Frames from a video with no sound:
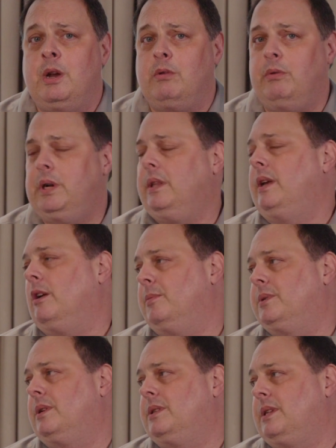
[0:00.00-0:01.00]
really
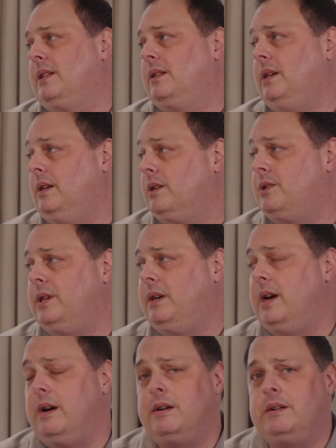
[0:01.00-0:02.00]
helps us set the ESG
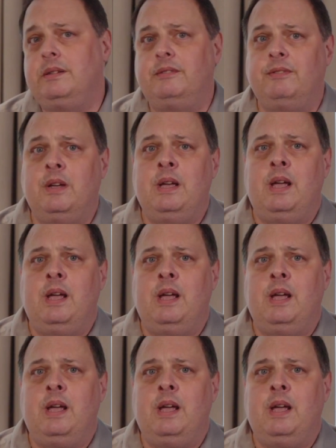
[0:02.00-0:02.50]
narrative